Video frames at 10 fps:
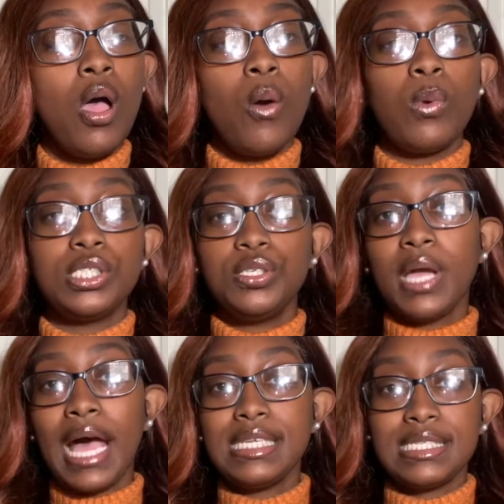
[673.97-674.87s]
What you
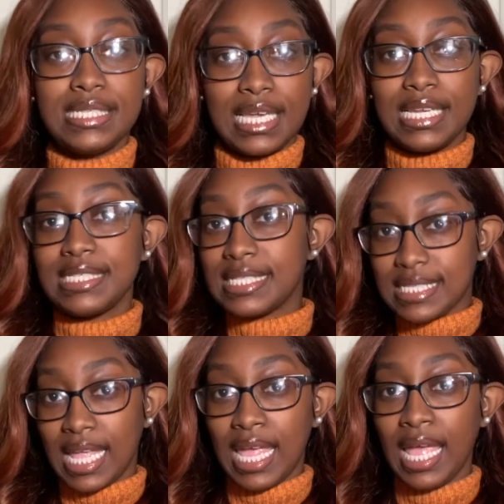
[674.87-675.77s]
guys didn't
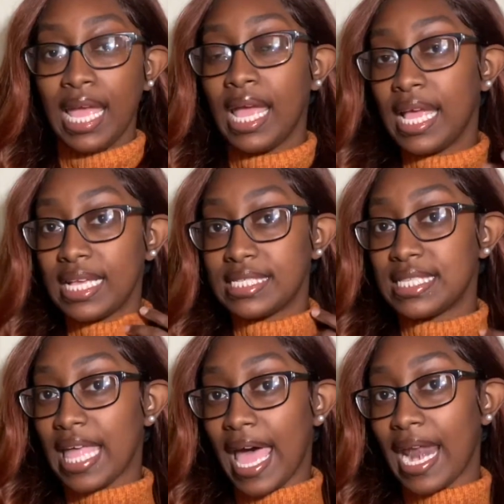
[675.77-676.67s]
see is
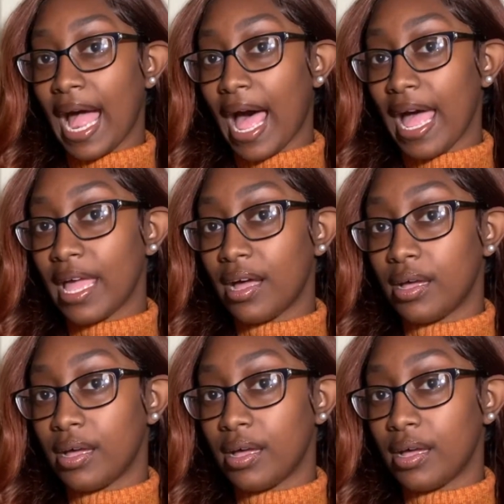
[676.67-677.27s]
that I